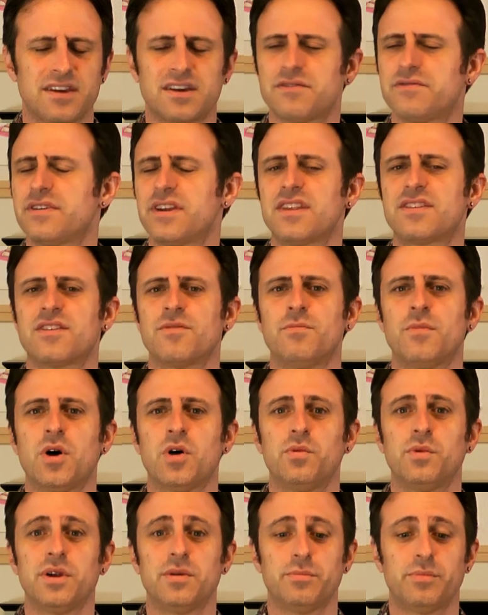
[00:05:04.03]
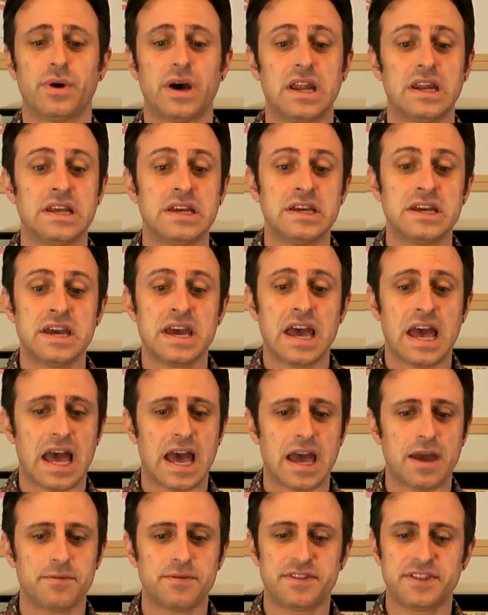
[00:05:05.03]
think of it at the moment, but
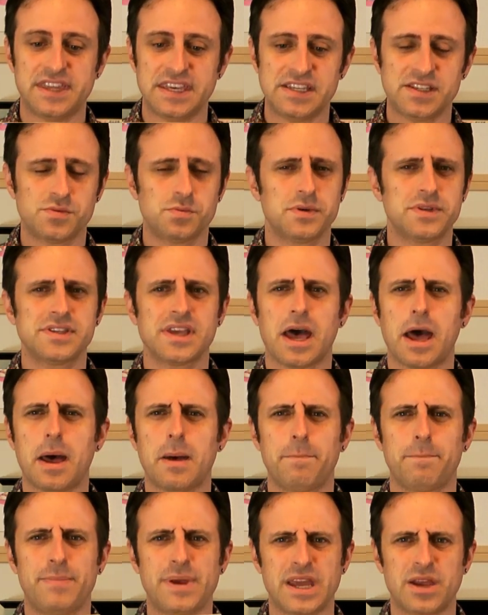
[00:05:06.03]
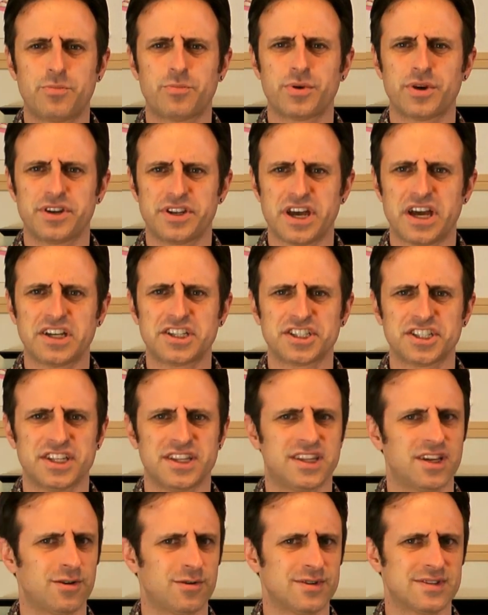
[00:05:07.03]
I mean, this was a big
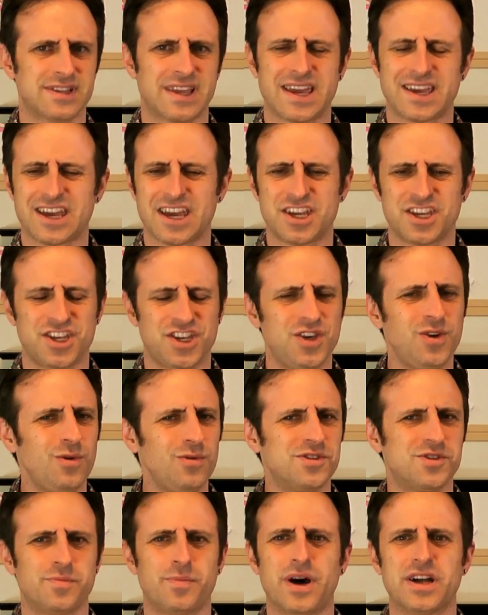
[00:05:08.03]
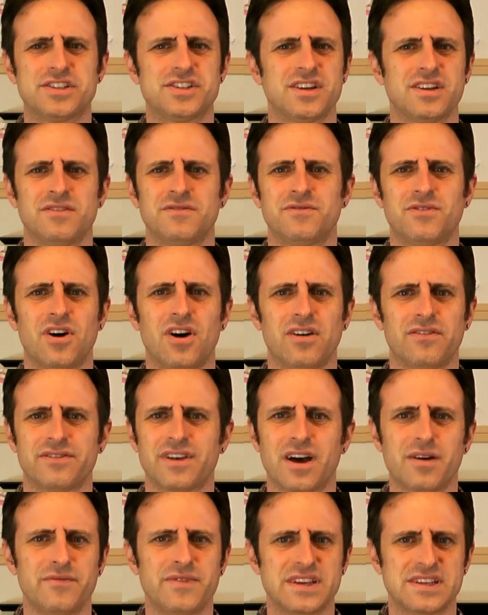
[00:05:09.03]
production. There was like a huge budget
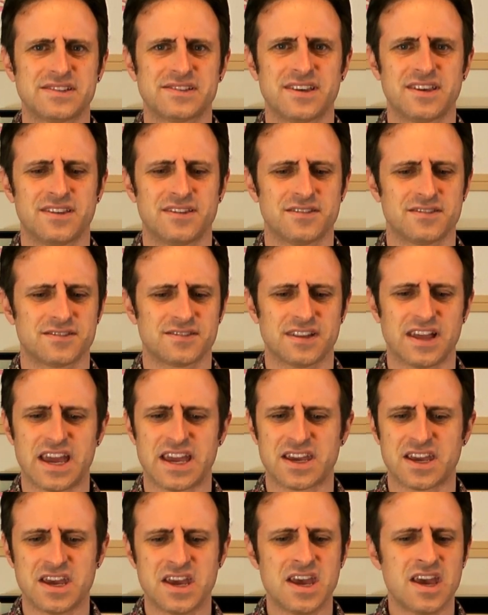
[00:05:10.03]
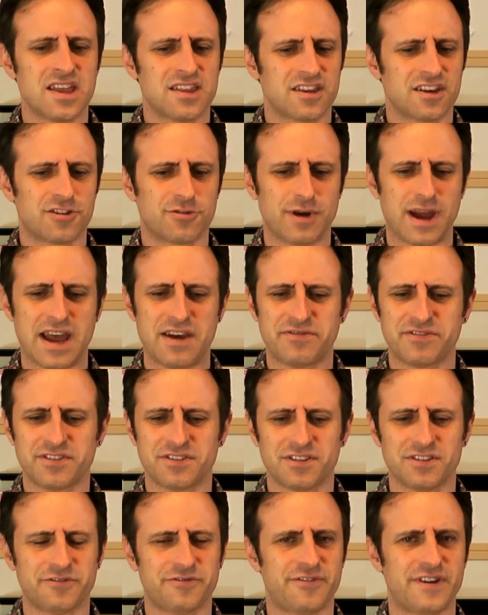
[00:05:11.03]
involved, obviously. There's like, the
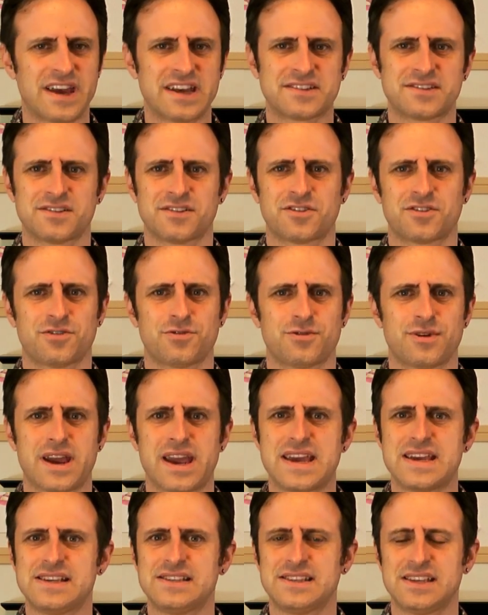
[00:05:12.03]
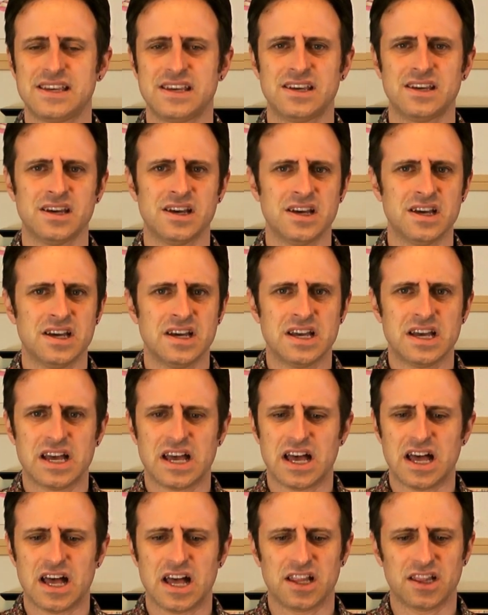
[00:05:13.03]
graphical effects are crazy.
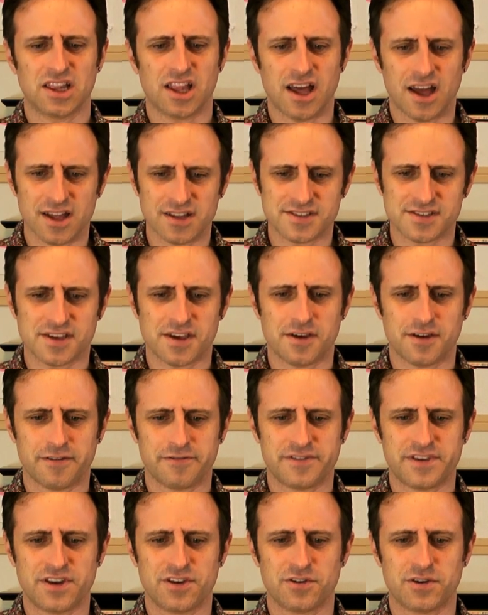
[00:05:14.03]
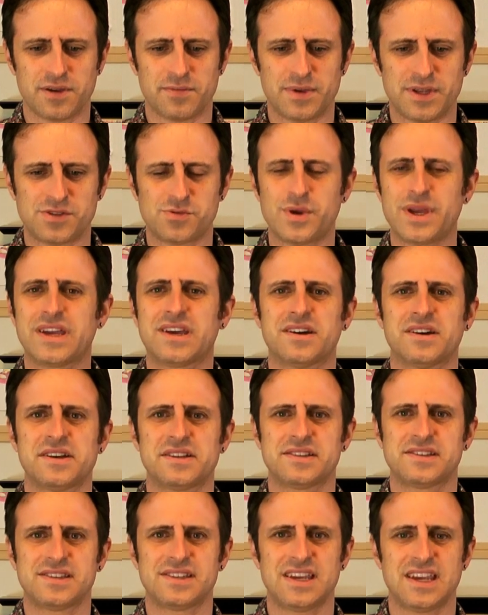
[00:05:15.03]
Lots of, in between
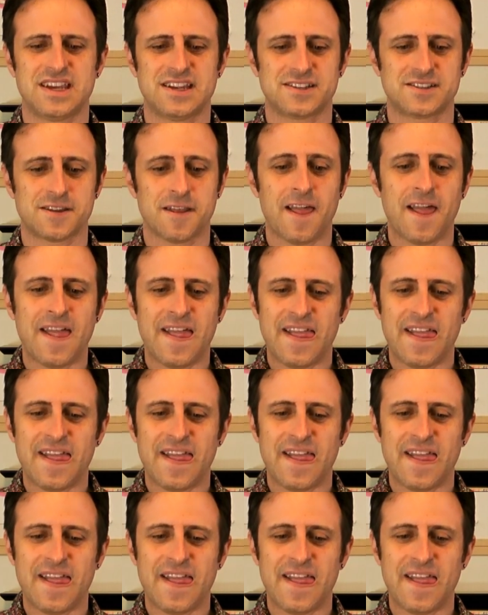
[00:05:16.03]
cutscenes.